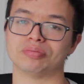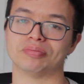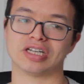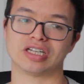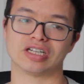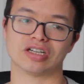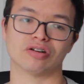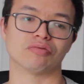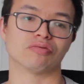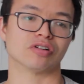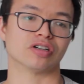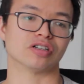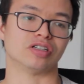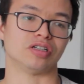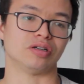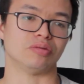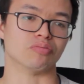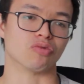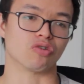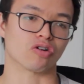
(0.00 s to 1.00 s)
to make it one of
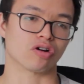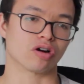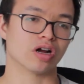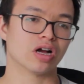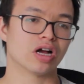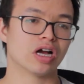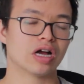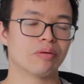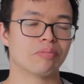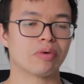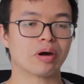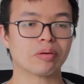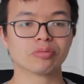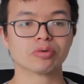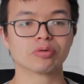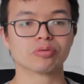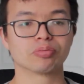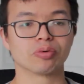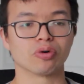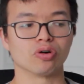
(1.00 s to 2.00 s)
the more
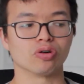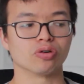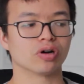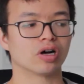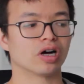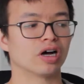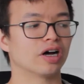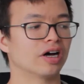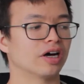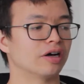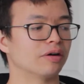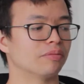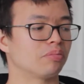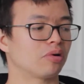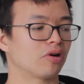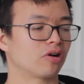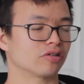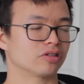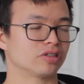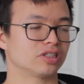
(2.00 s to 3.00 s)
memorable
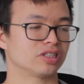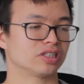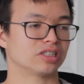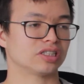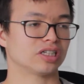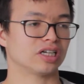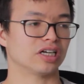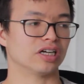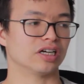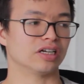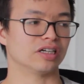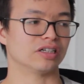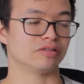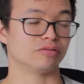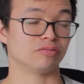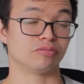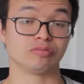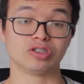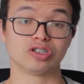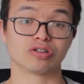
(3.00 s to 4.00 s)
parts,
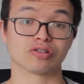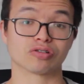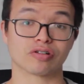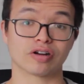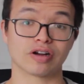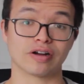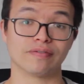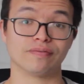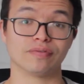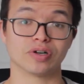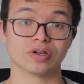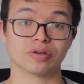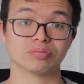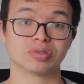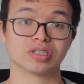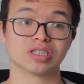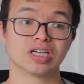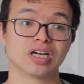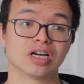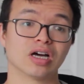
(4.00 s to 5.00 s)
Eurocrime
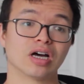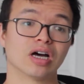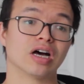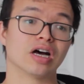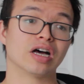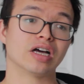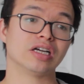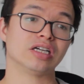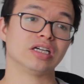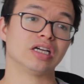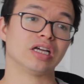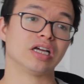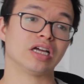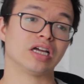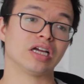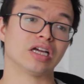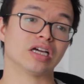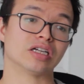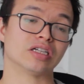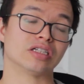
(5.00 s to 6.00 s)
films.
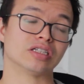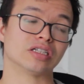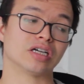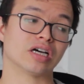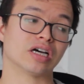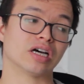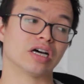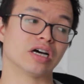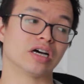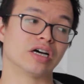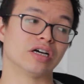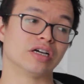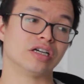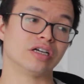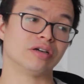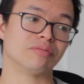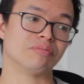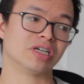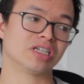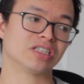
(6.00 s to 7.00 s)
And
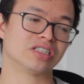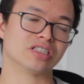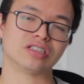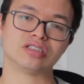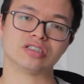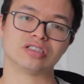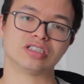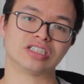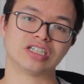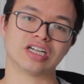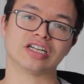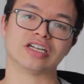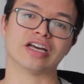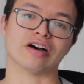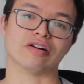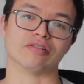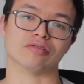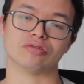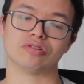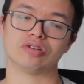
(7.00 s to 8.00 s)
it makes it stand
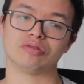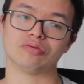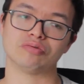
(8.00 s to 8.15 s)
out.